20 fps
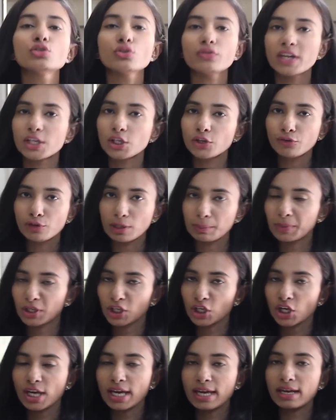so when you're
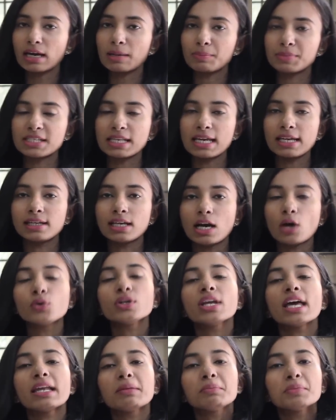flipping your hair upside
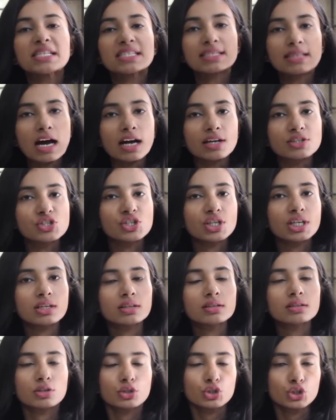down and
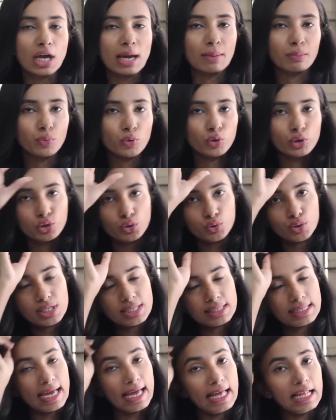massaging the shampoo into the
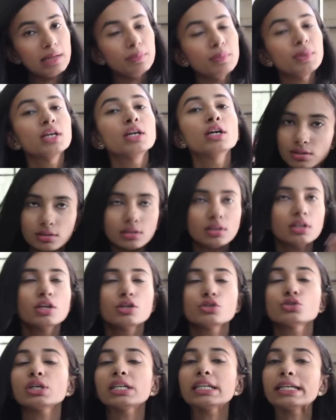scalp,
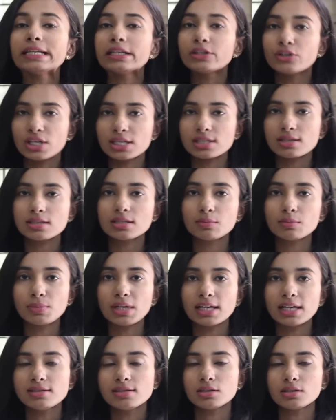so it increases the
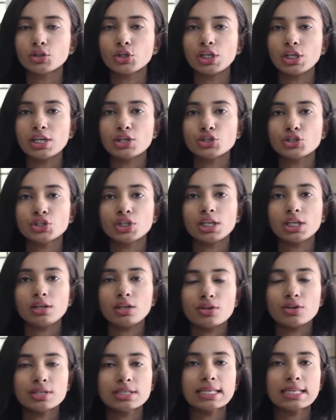blood circulation
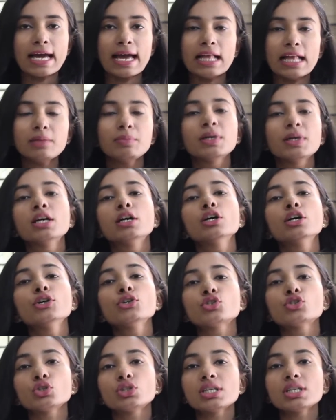in your scalp.
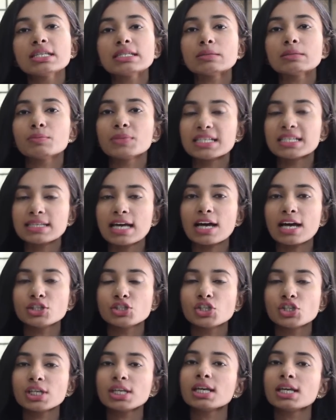So this
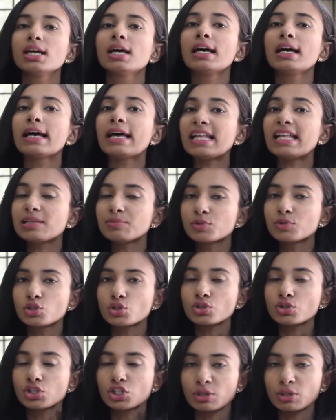massaging helps
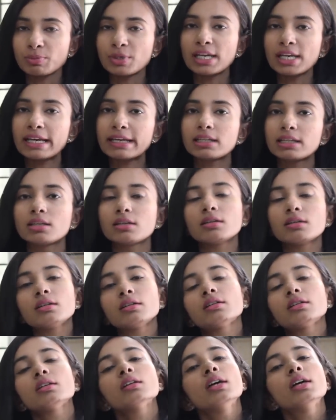to stimulate
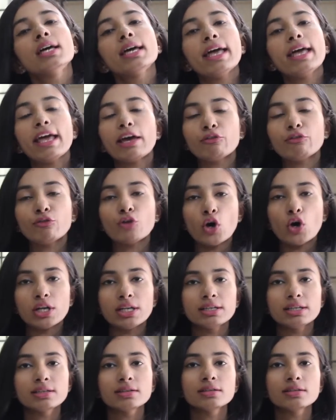the hair
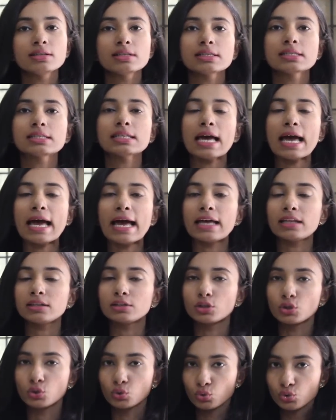follicles
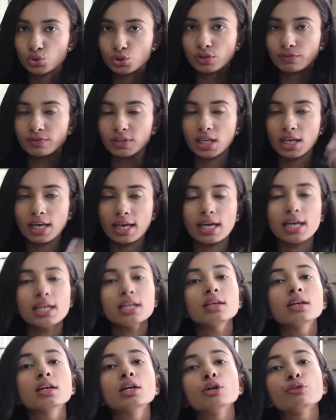and the roots of the hair